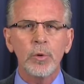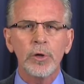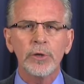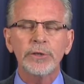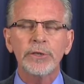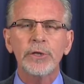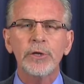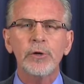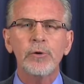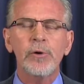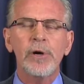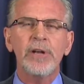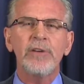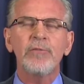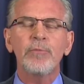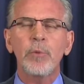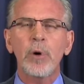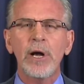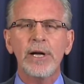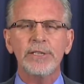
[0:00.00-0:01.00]
in the creative
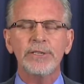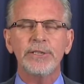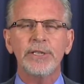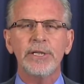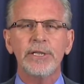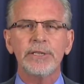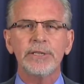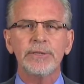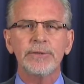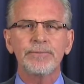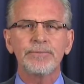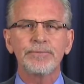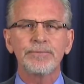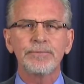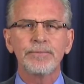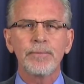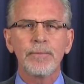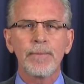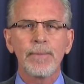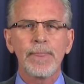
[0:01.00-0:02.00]
process.
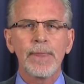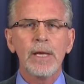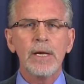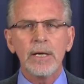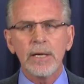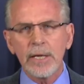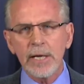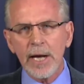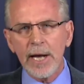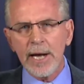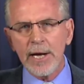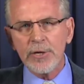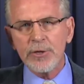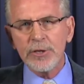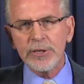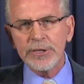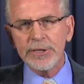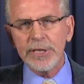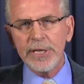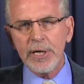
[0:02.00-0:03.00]

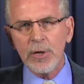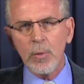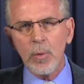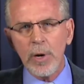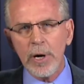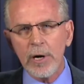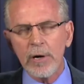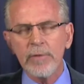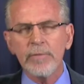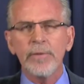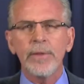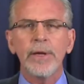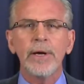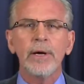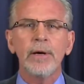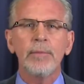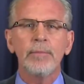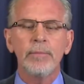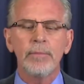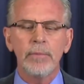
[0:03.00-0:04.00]
Consciously aware of
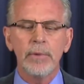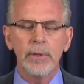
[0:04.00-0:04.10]
them.